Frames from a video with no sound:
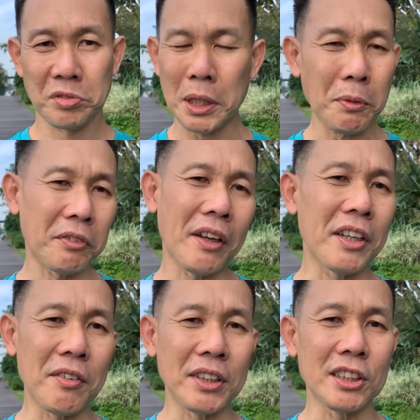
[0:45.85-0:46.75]
Some of
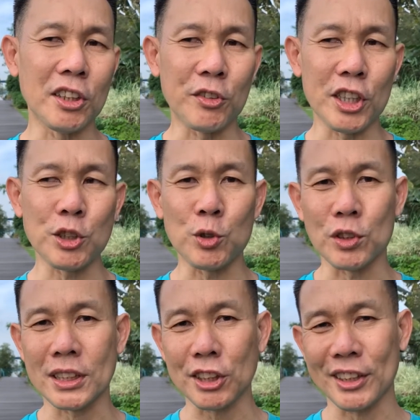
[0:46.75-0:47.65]
them even increase
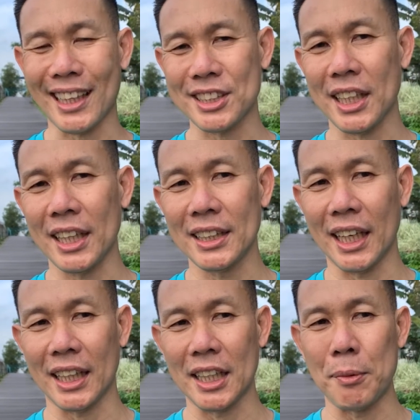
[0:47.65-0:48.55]
to such an extent that